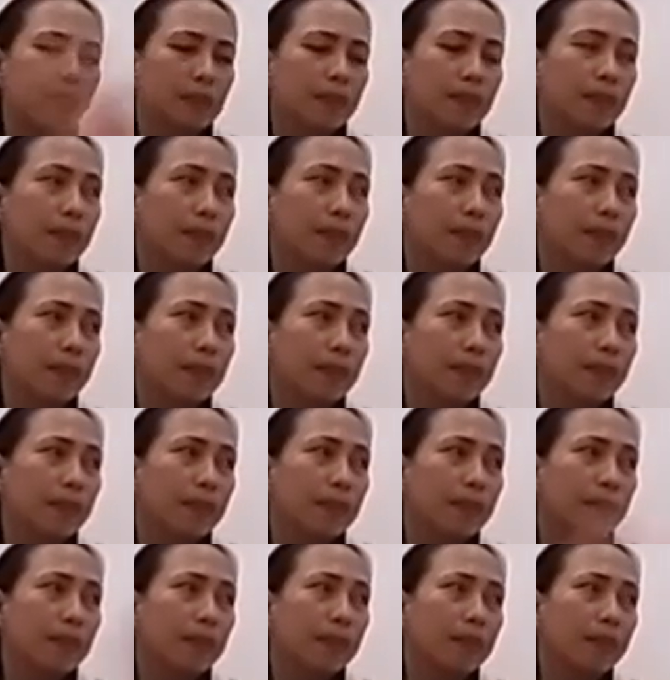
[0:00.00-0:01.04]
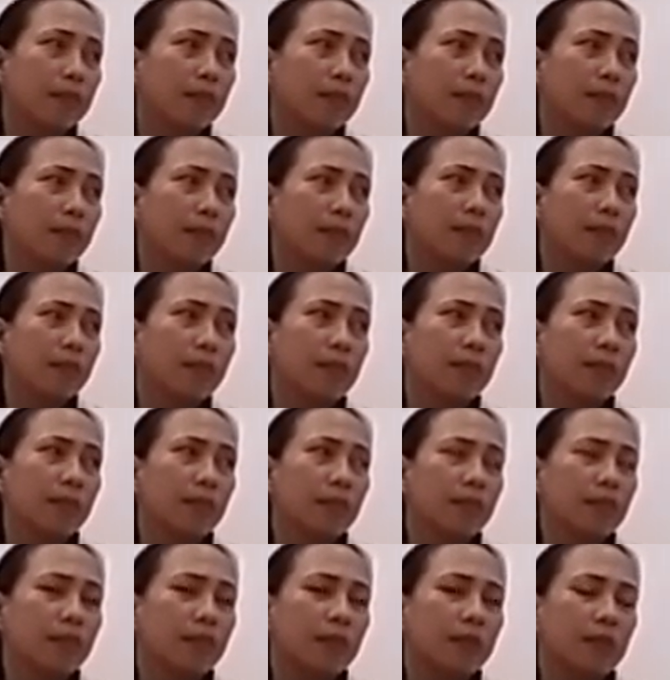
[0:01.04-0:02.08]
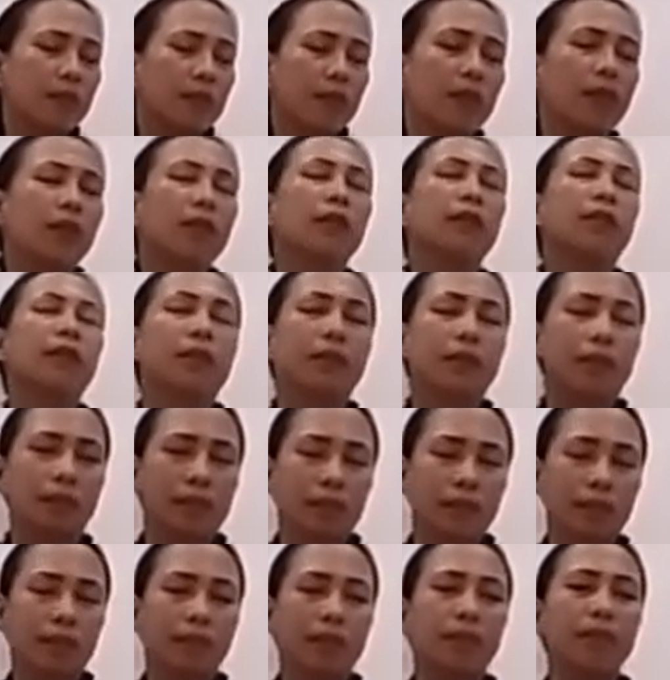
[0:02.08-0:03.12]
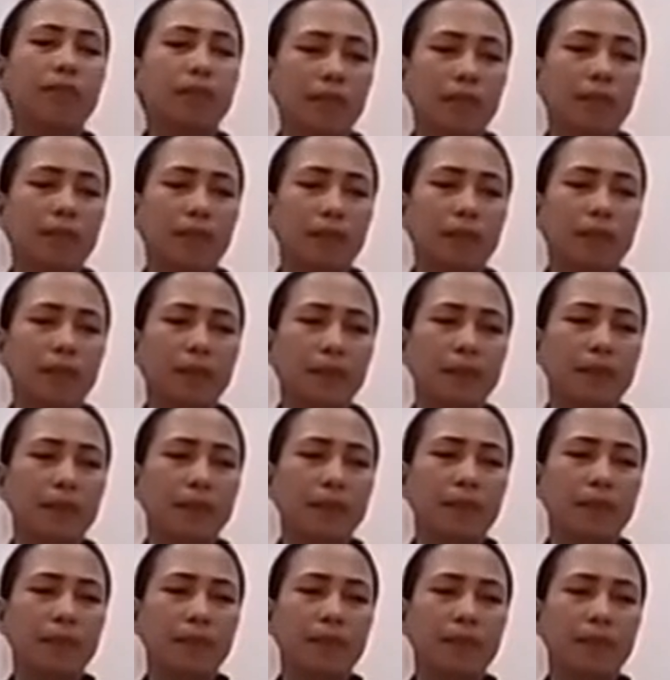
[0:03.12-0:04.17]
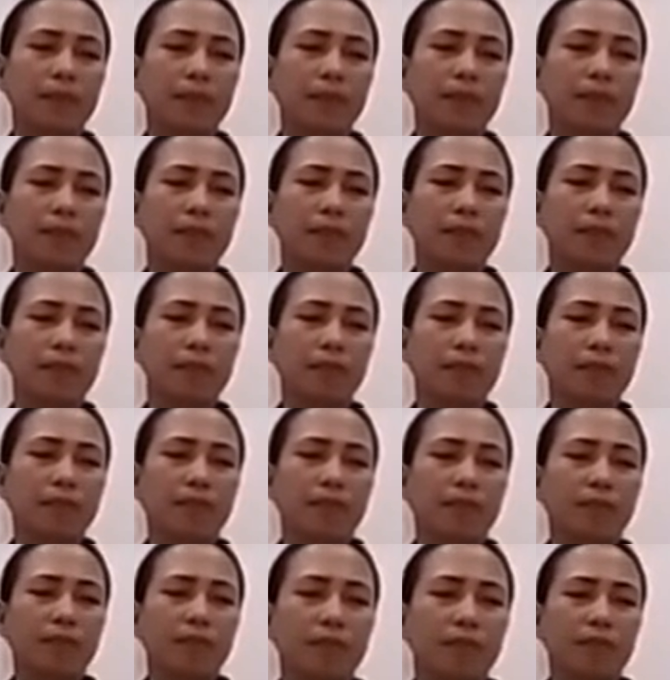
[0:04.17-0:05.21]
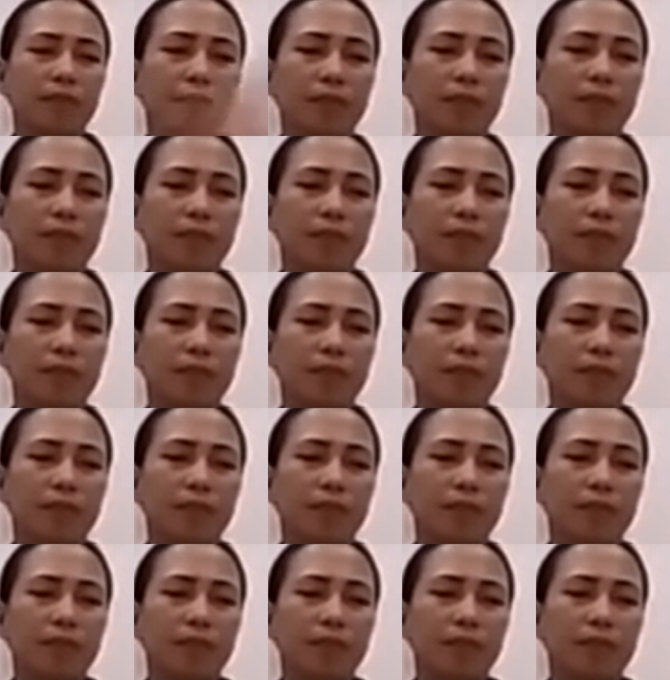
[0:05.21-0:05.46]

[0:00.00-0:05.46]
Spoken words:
(not speaking)